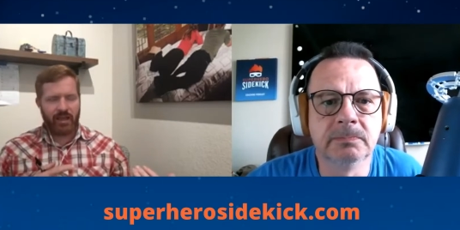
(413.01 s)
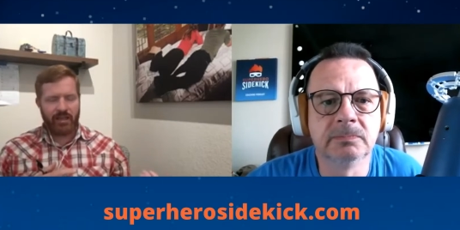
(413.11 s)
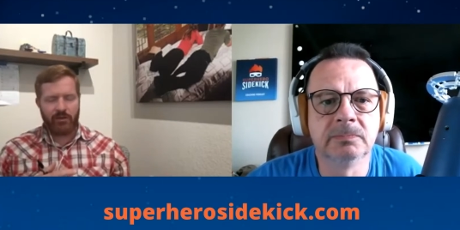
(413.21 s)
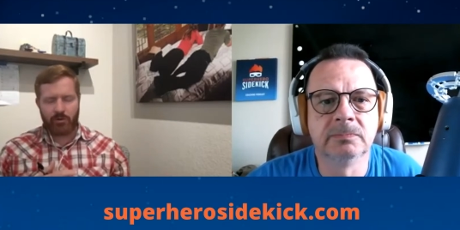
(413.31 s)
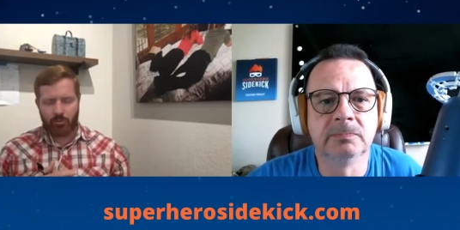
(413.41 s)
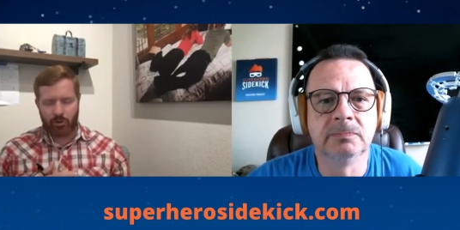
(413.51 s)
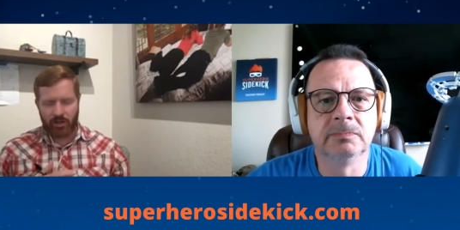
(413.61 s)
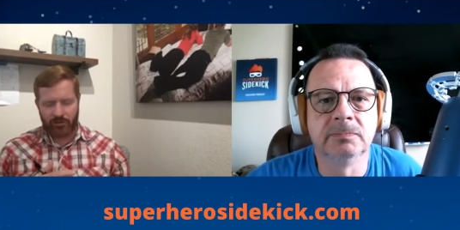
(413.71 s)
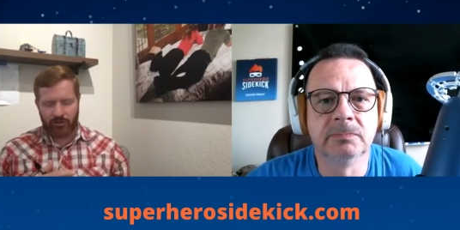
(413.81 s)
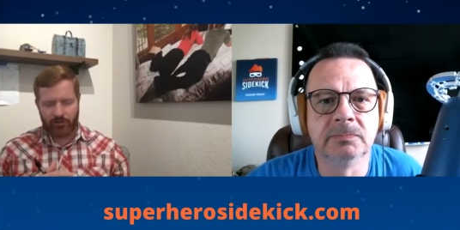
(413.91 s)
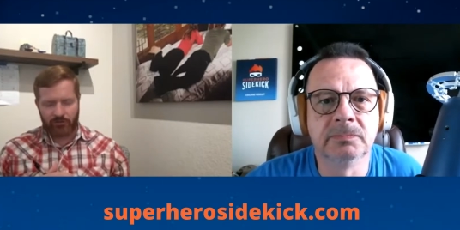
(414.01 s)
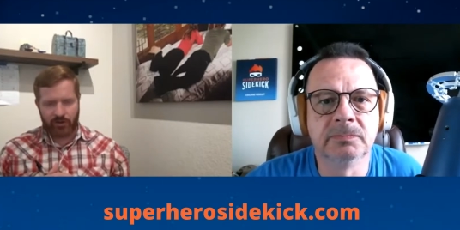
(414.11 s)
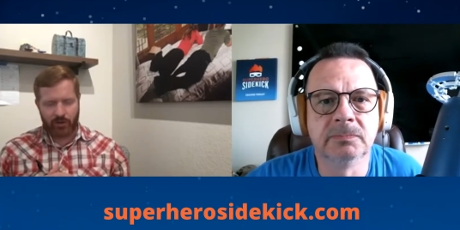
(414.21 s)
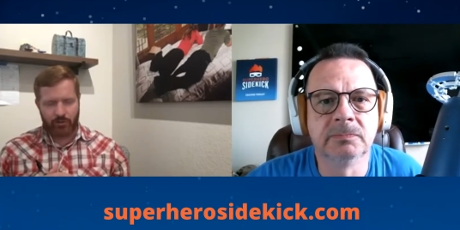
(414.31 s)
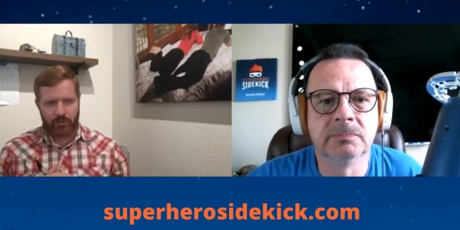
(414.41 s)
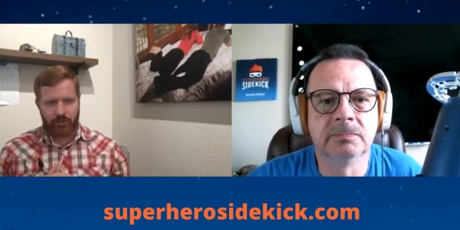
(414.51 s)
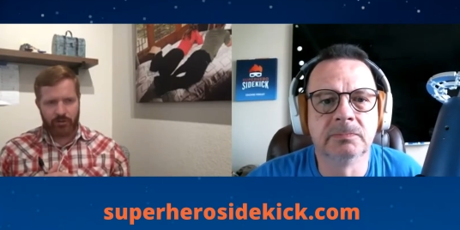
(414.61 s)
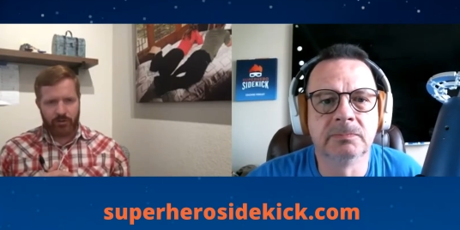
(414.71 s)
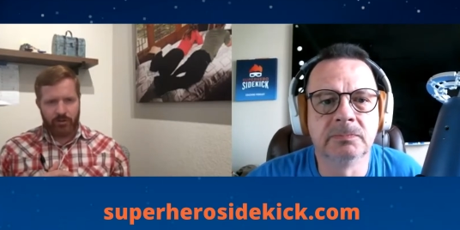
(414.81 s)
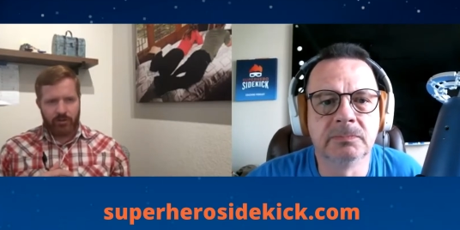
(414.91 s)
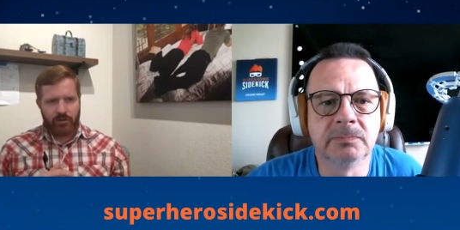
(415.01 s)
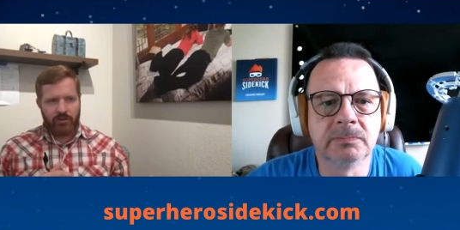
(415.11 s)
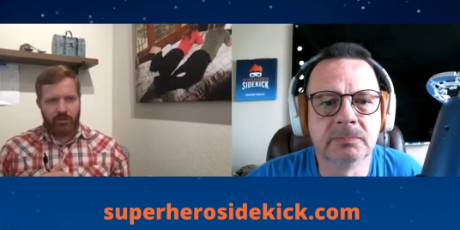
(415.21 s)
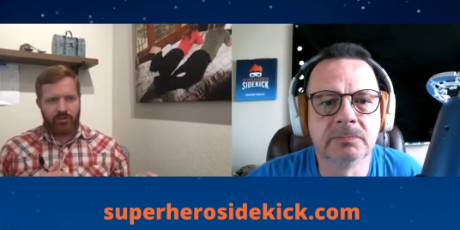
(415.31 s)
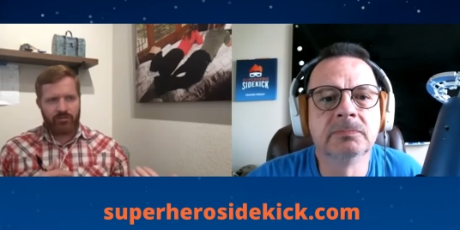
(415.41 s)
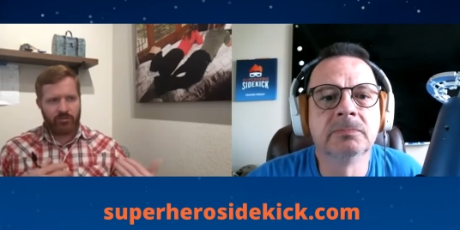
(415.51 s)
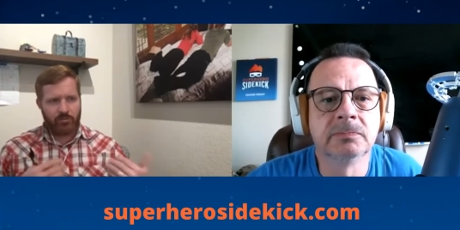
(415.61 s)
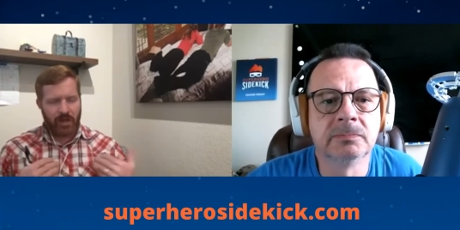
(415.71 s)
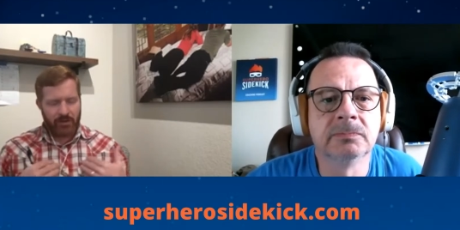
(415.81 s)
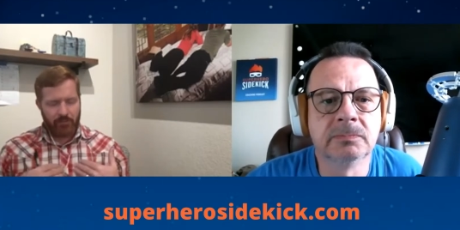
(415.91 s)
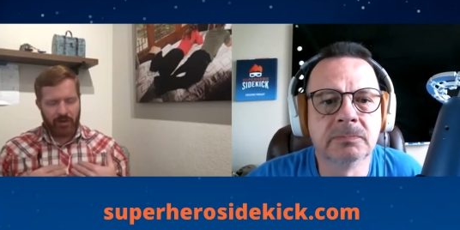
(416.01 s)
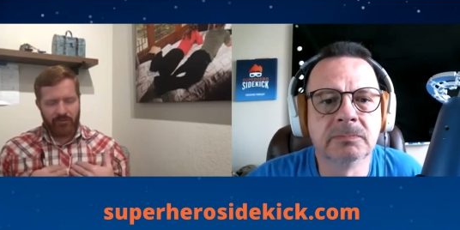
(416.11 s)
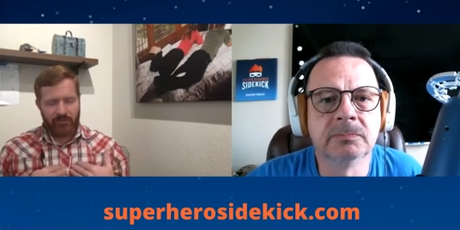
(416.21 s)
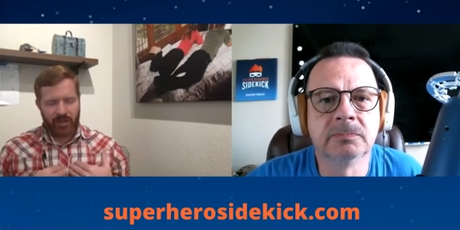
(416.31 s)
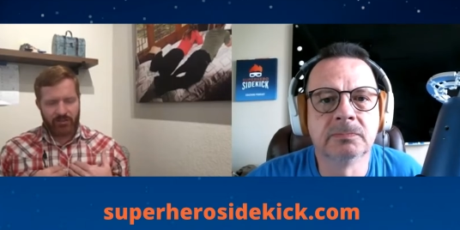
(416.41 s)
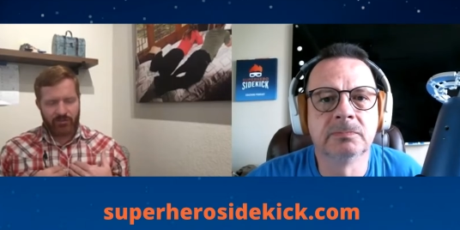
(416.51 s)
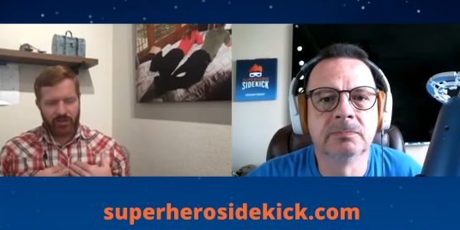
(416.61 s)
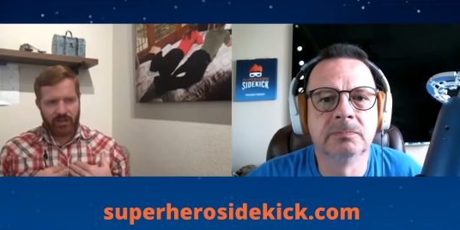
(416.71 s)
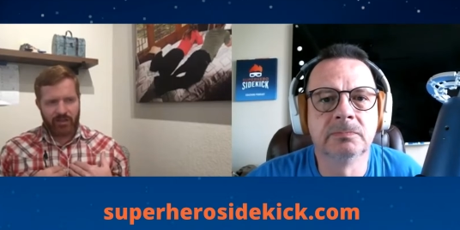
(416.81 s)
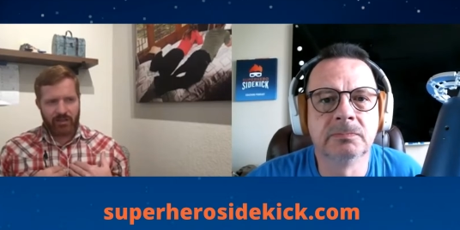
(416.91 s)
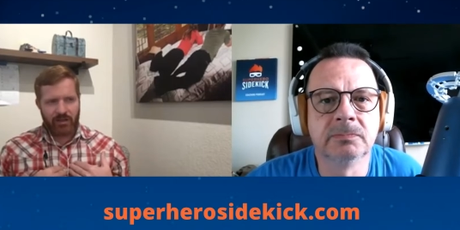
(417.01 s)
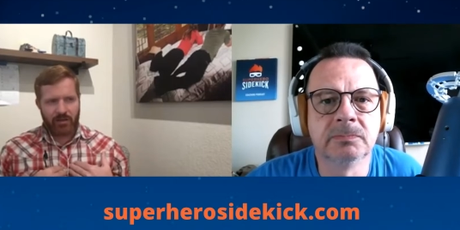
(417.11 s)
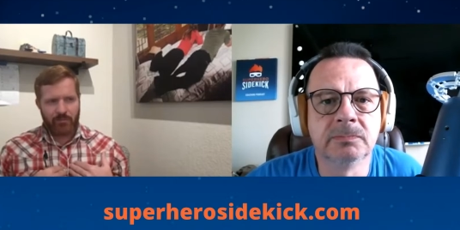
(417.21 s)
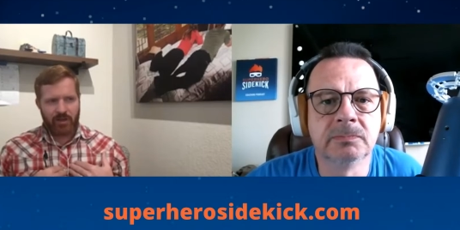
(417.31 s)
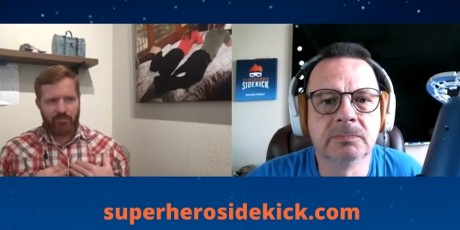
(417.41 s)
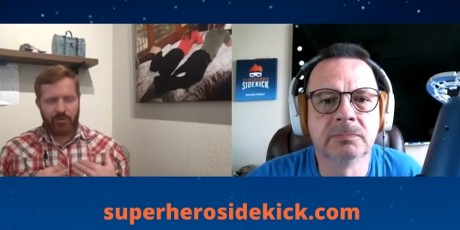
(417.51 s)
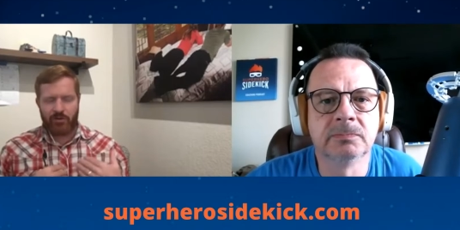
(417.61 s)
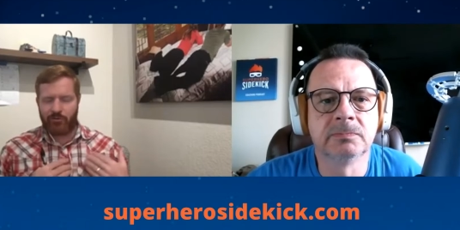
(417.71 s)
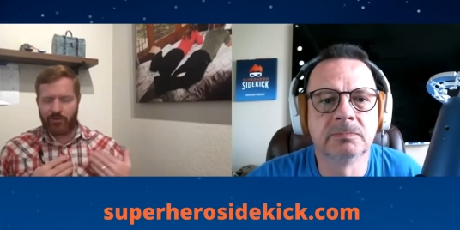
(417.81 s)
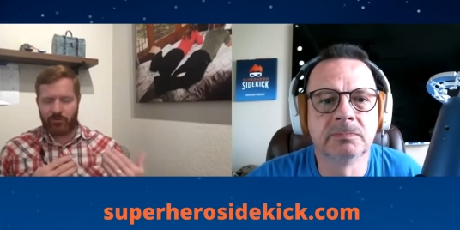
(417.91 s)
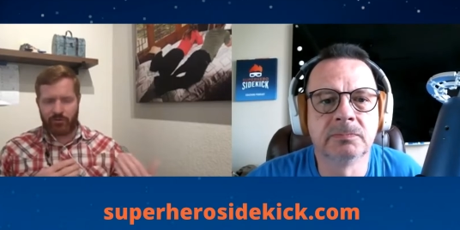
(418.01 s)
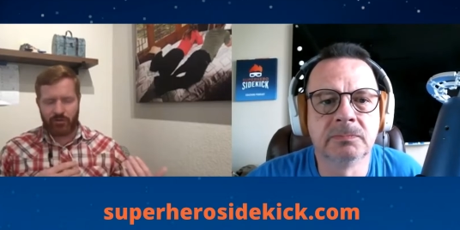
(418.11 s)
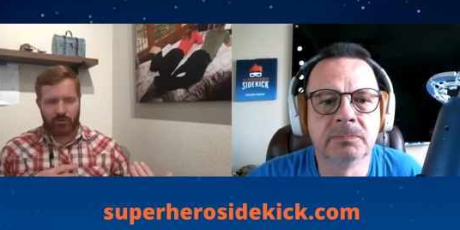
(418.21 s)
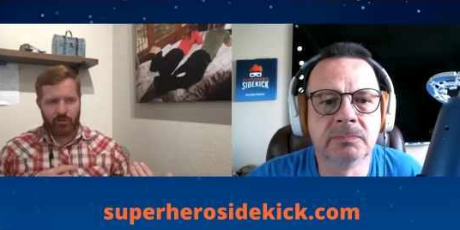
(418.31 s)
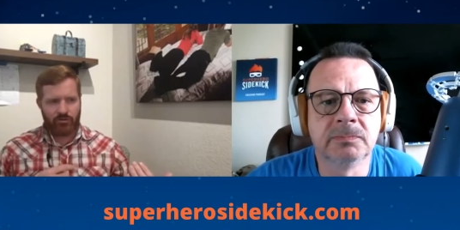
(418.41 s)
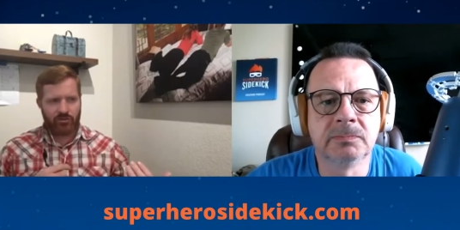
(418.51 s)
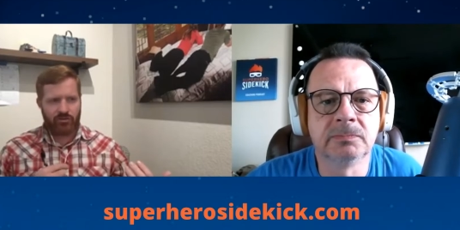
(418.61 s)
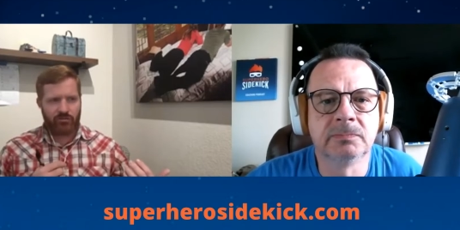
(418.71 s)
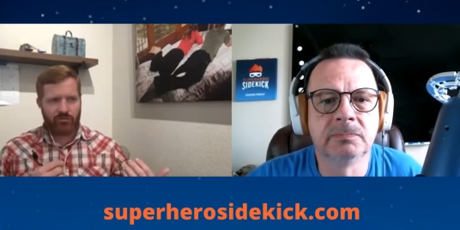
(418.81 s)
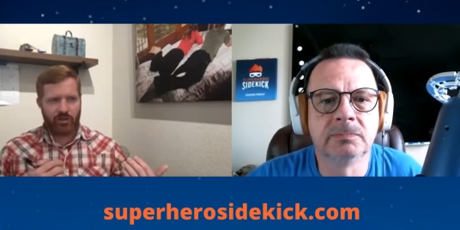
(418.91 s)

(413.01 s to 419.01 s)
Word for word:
Speaker 1: anyone pull out their phone you know this is my my philosophy on it um, i've been to events where they've used this i've,